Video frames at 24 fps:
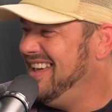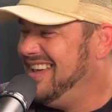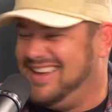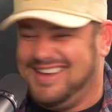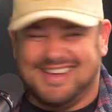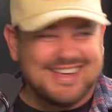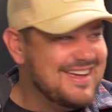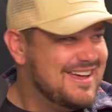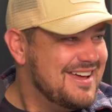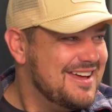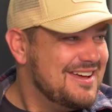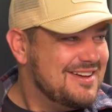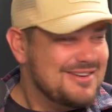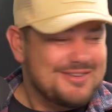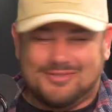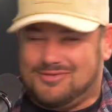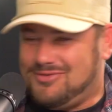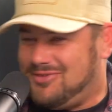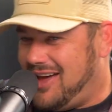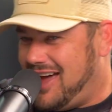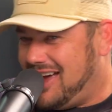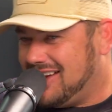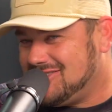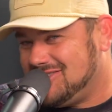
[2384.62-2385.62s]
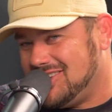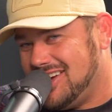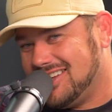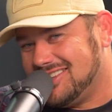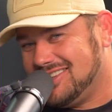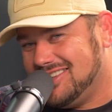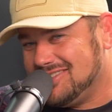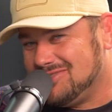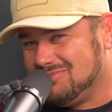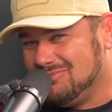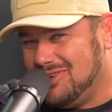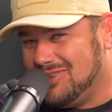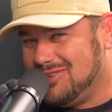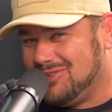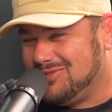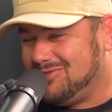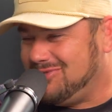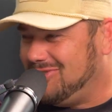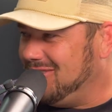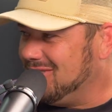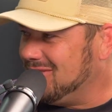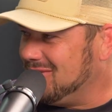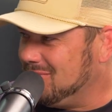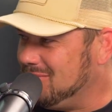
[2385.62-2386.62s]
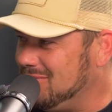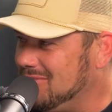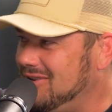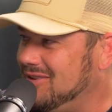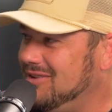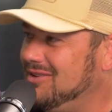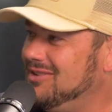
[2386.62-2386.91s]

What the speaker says: Fact check this motherfucker,